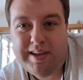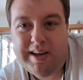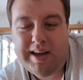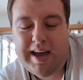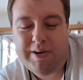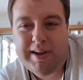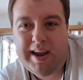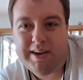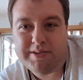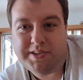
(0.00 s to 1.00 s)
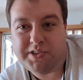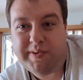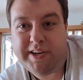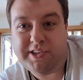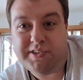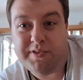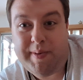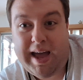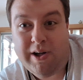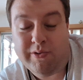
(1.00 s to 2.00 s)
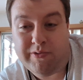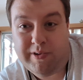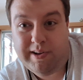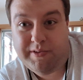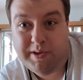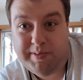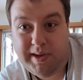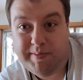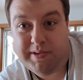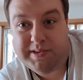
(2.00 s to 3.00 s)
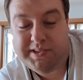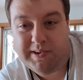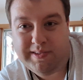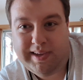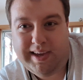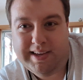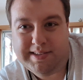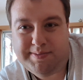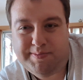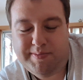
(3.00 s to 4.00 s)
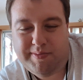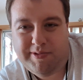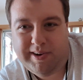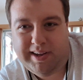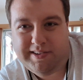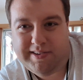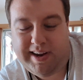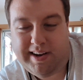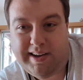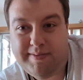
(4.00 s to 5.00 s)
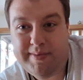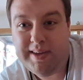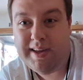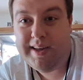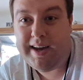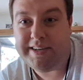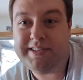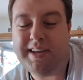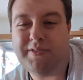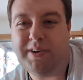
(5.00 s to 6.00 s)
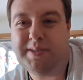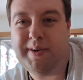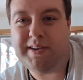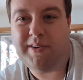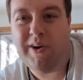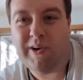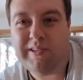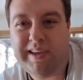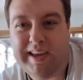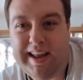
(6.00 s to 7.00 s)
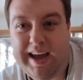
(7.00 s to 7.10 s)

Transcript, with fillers: uh, how to handle situations from Alfred, of all people, certainly is pretty entertaining. I just never expected Harley and